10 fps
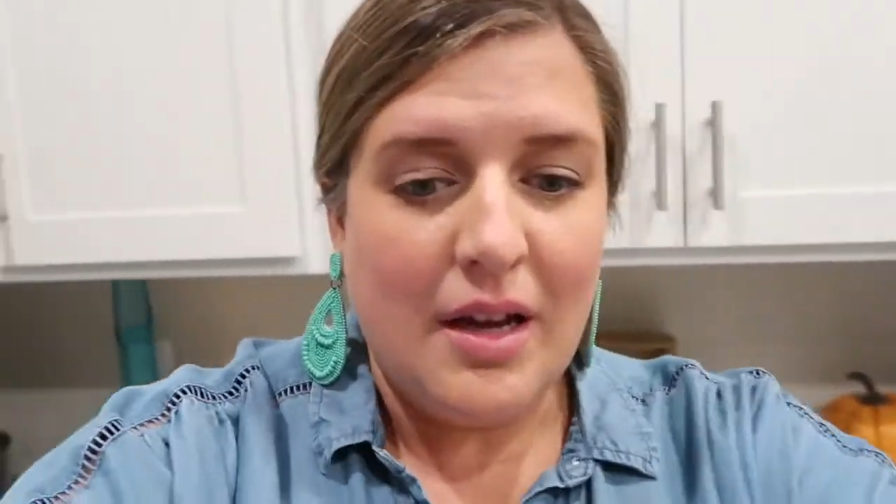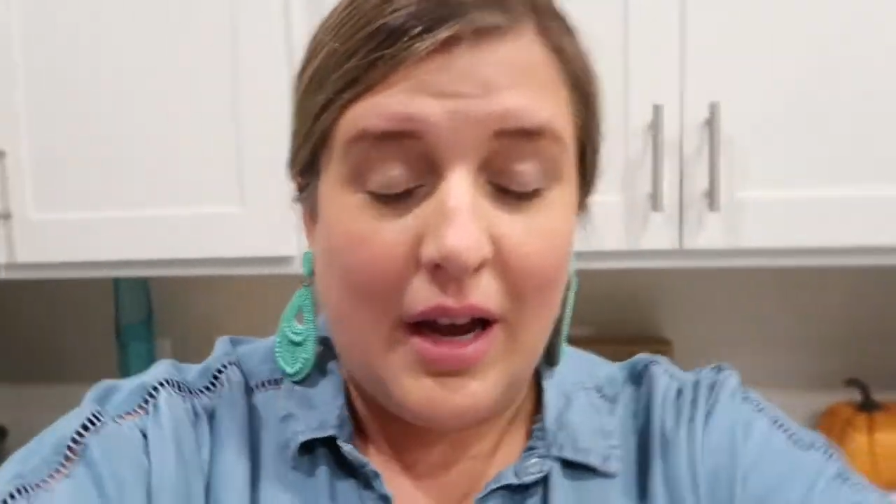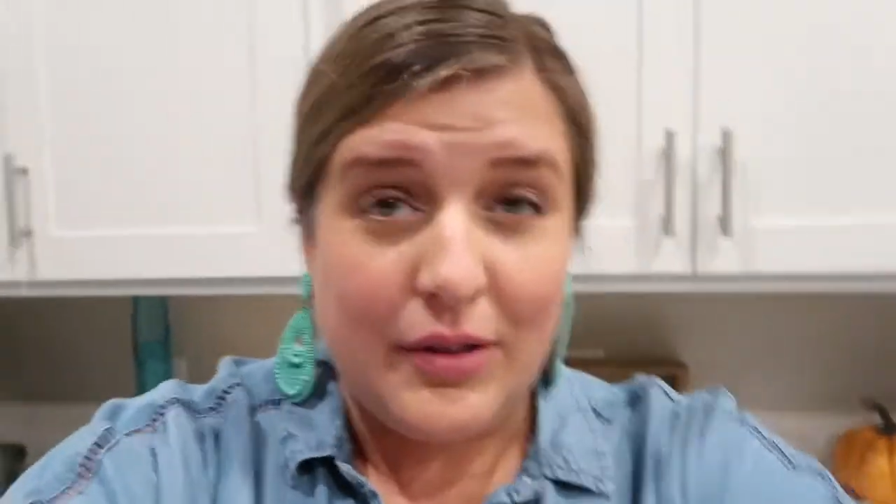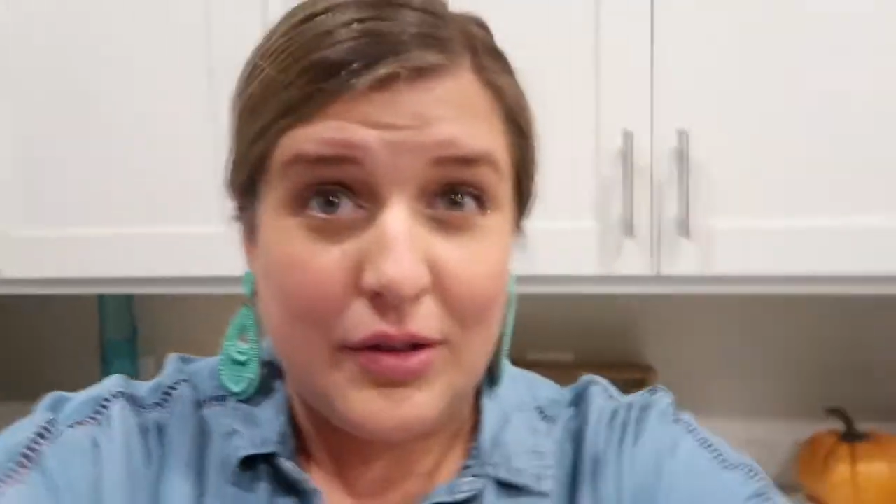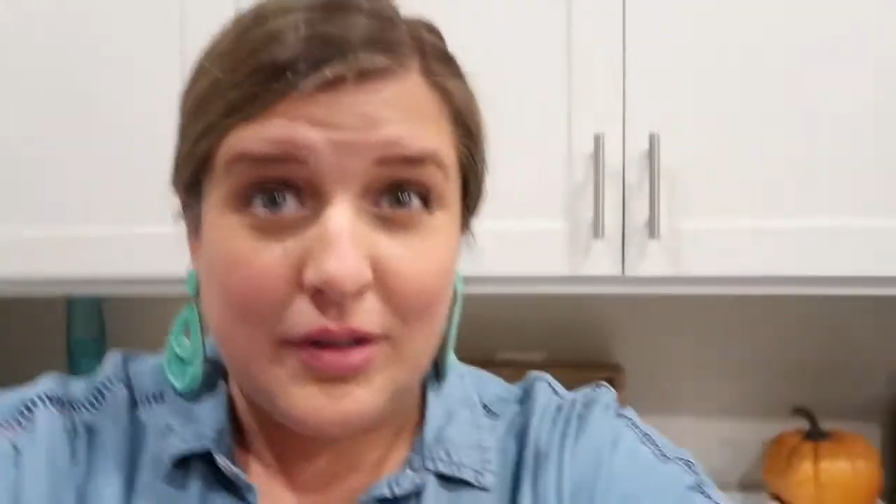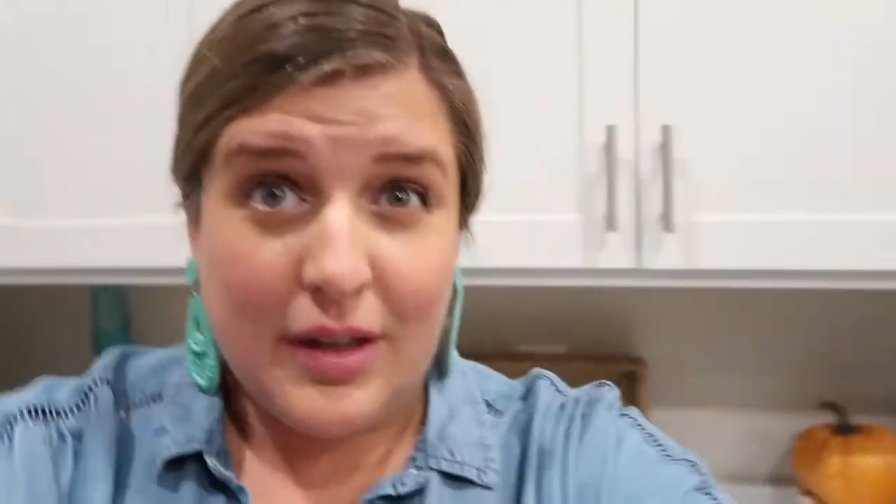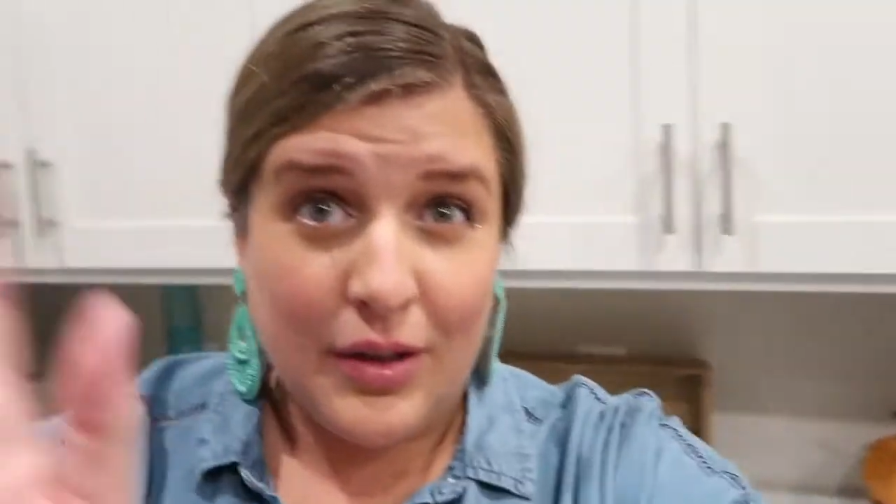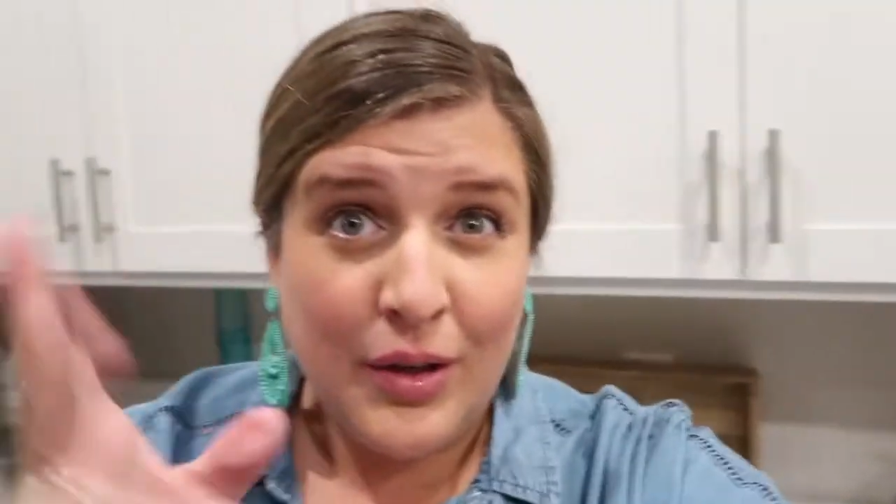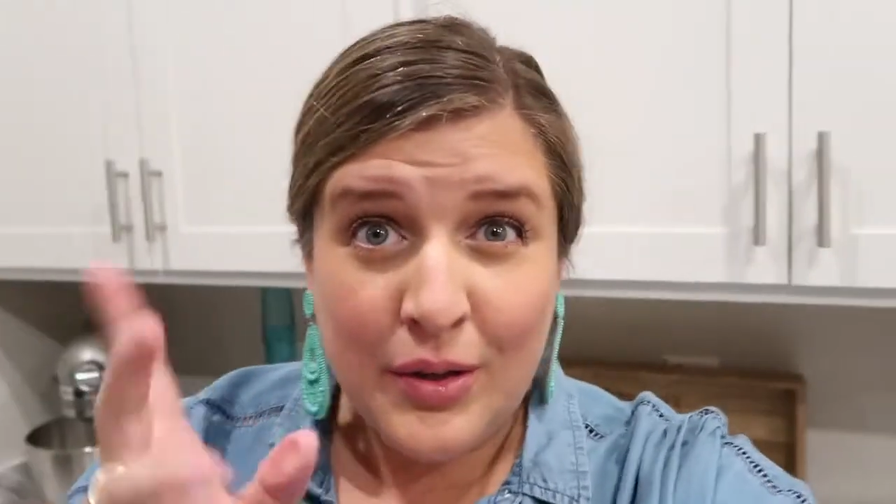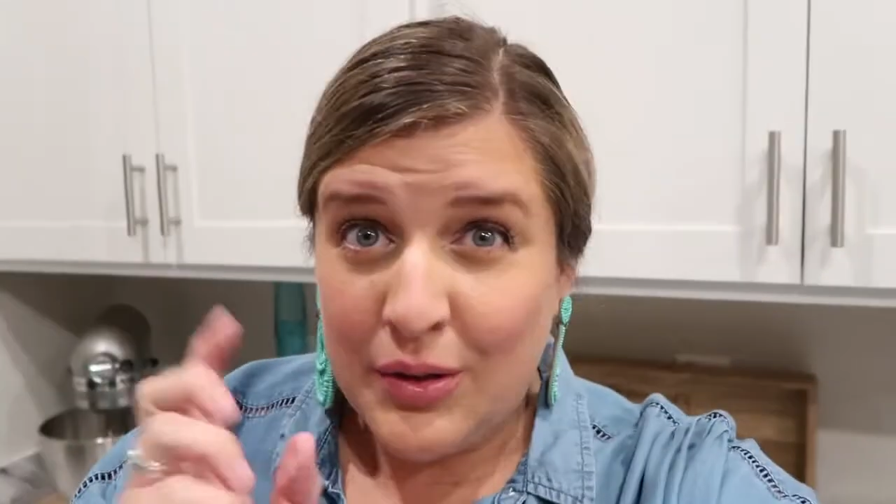I just
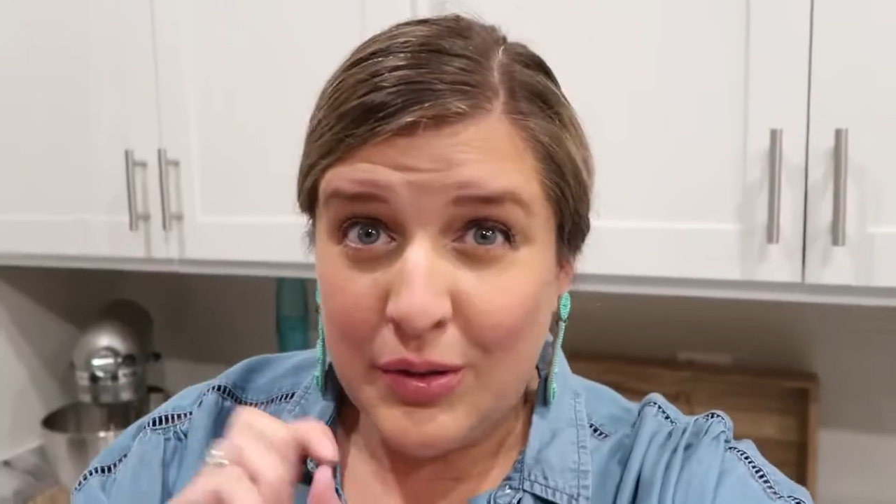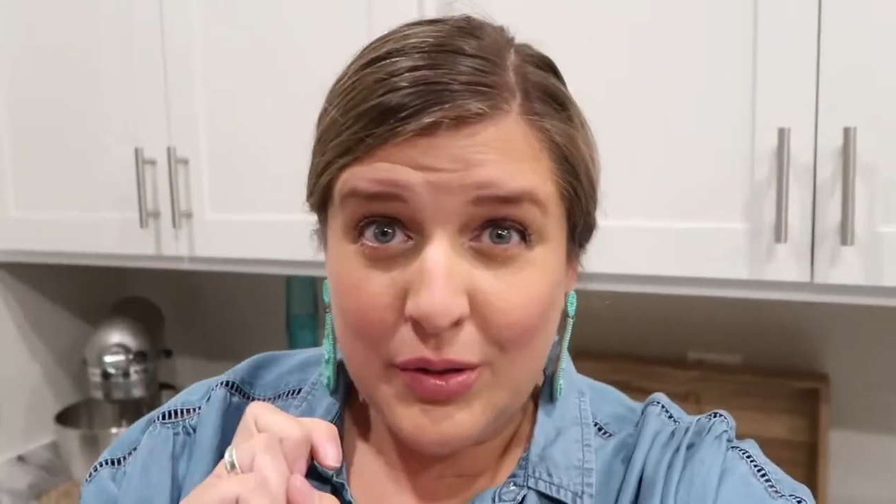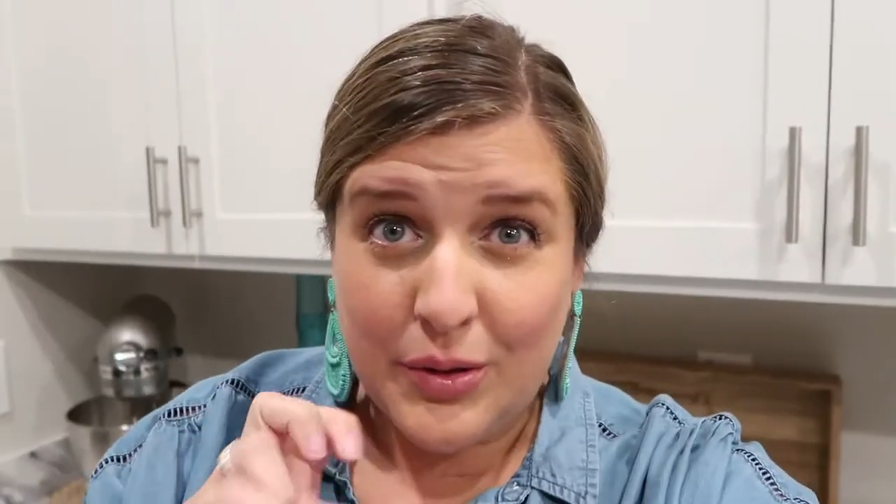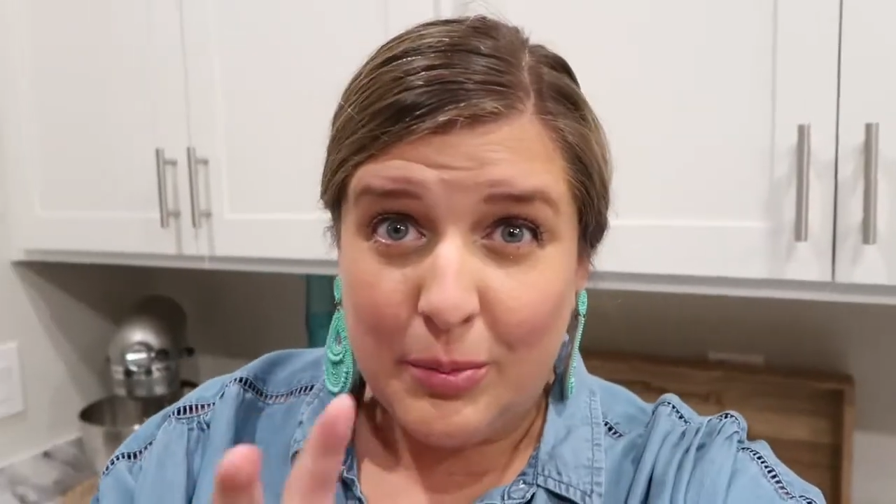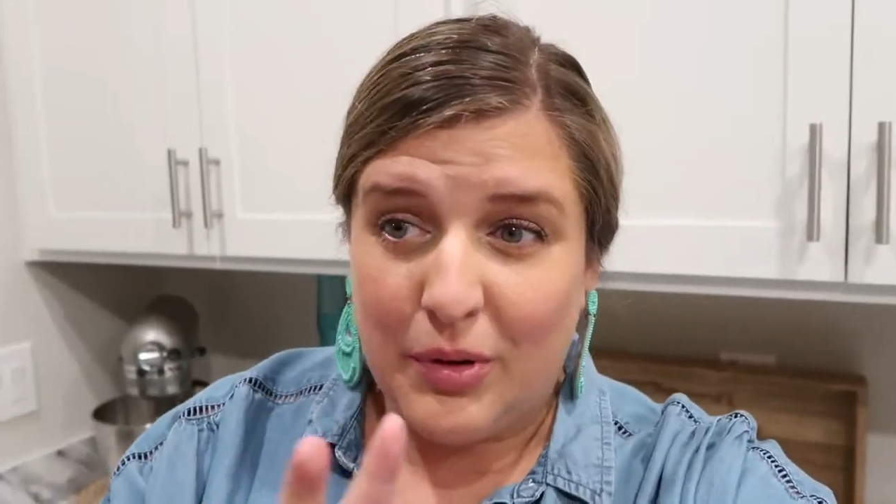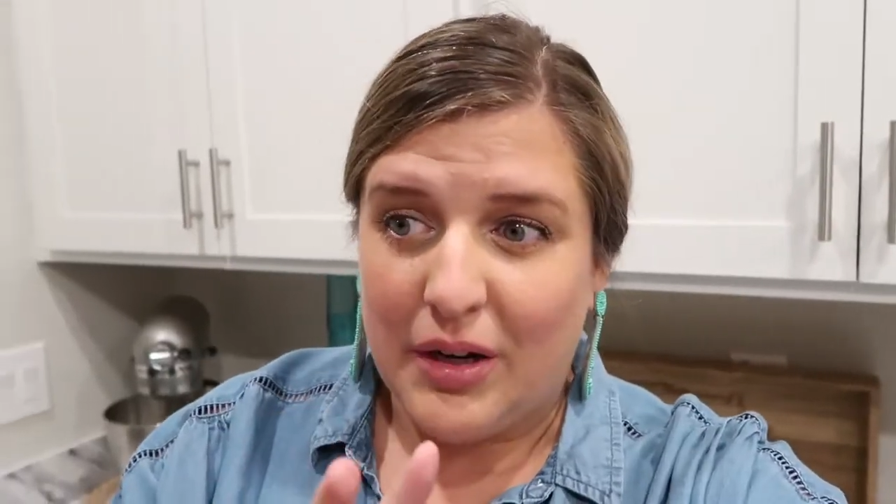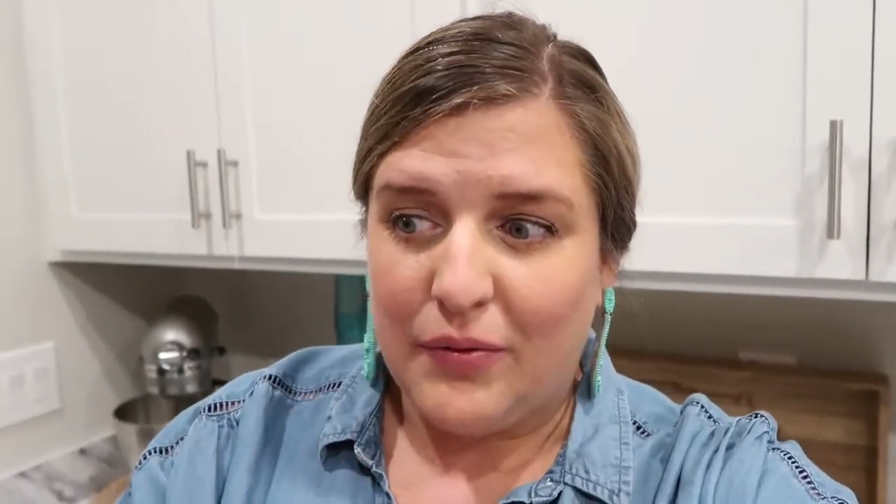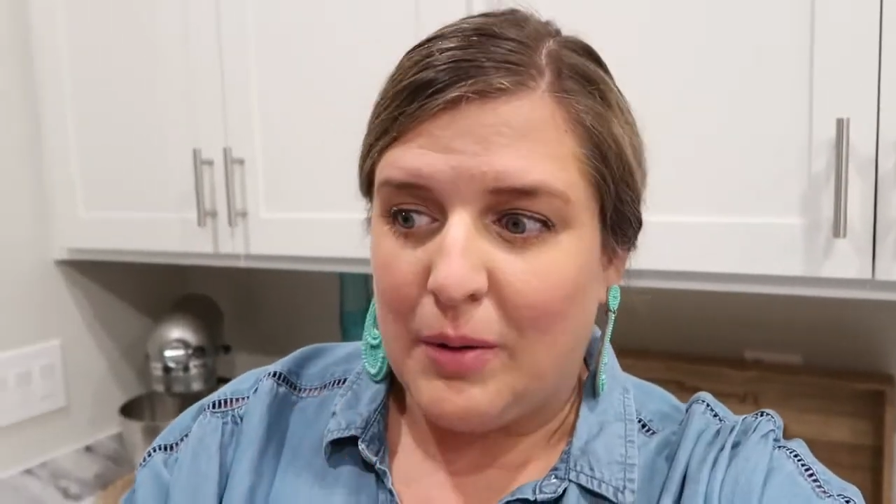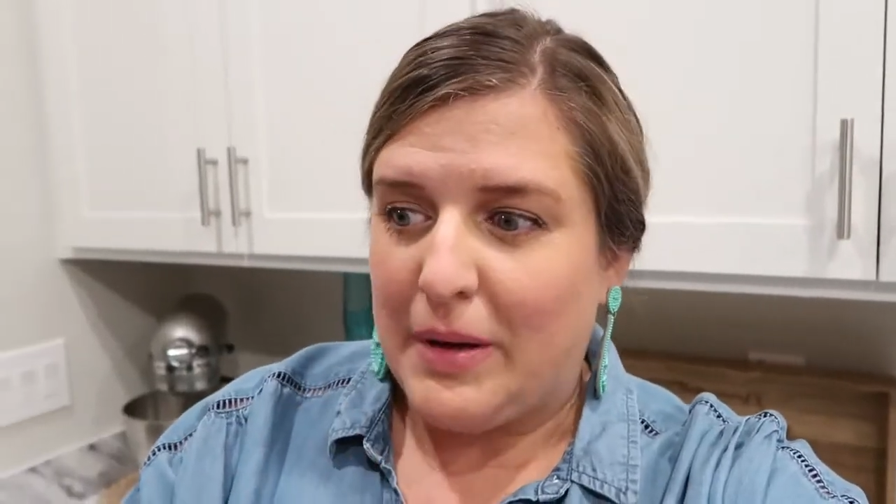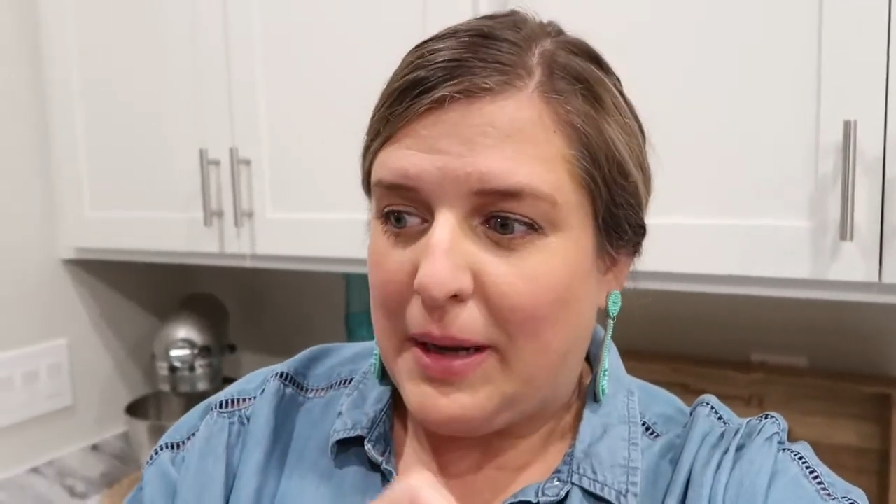like took a break
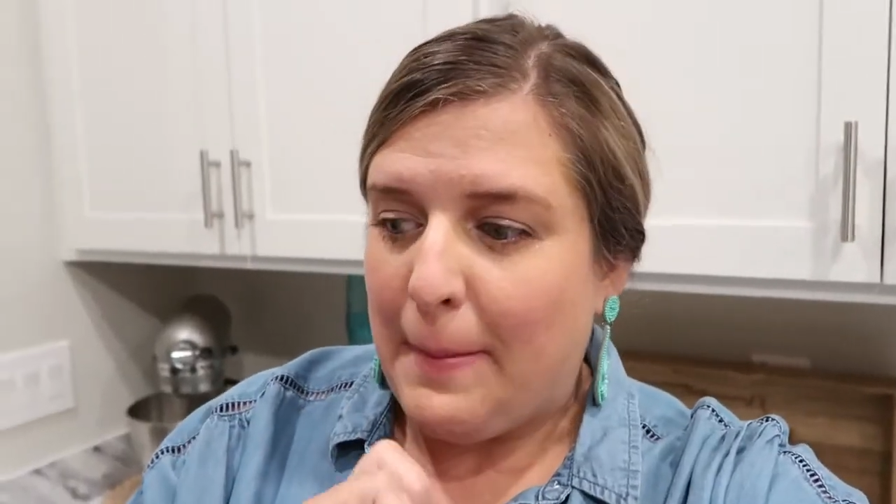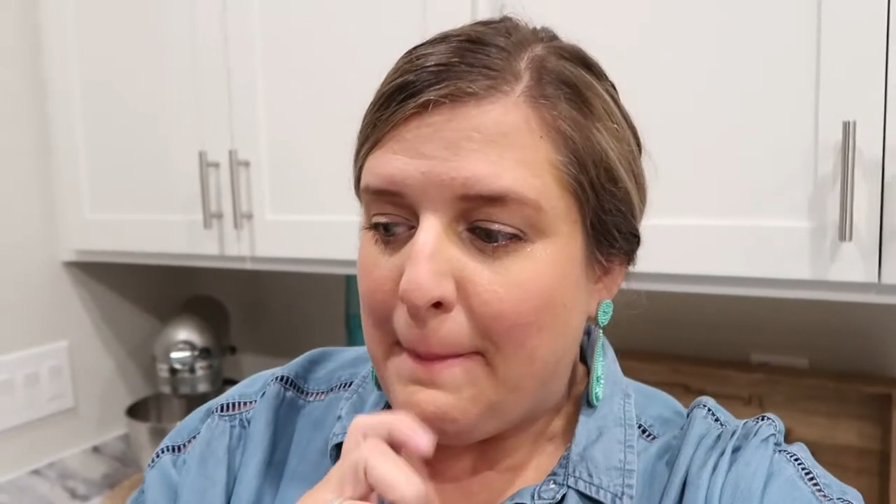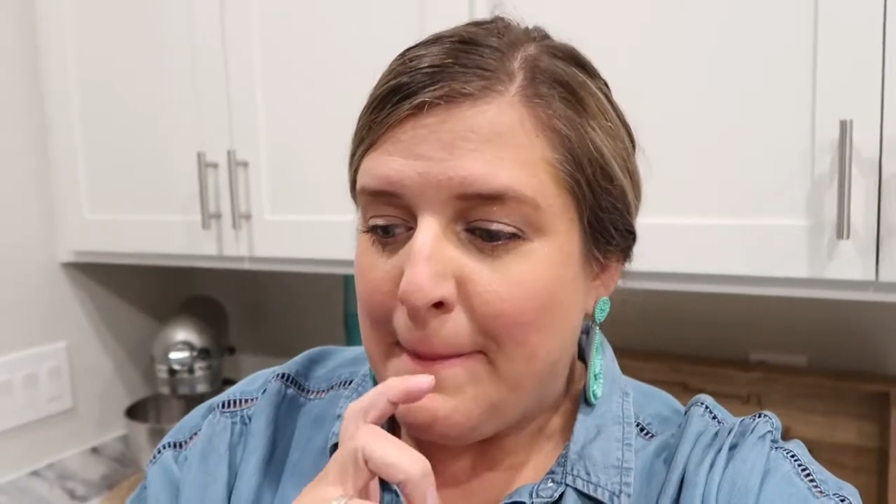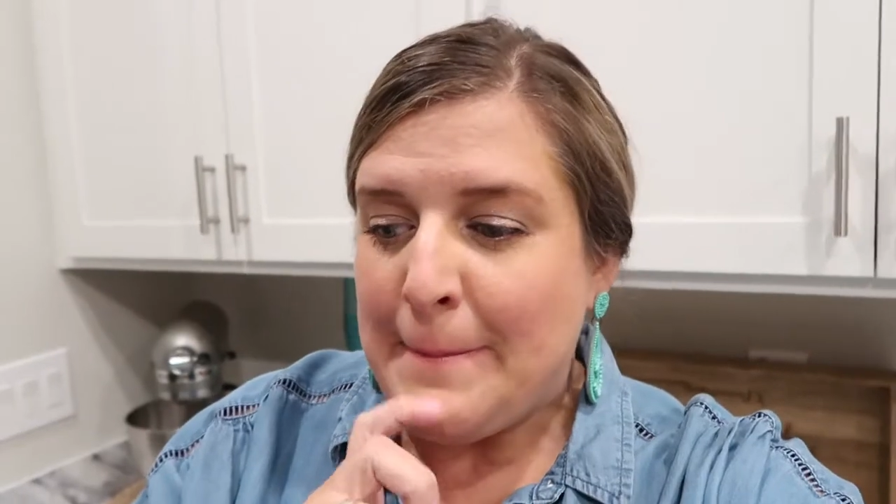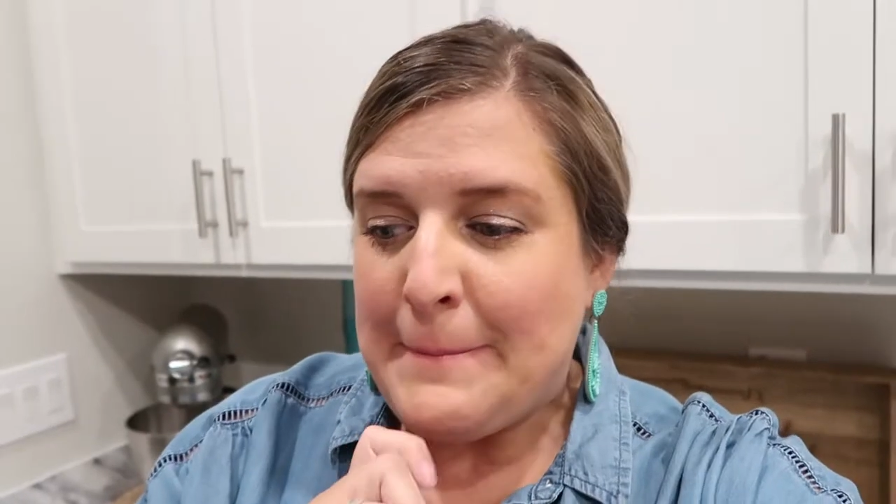for a minute,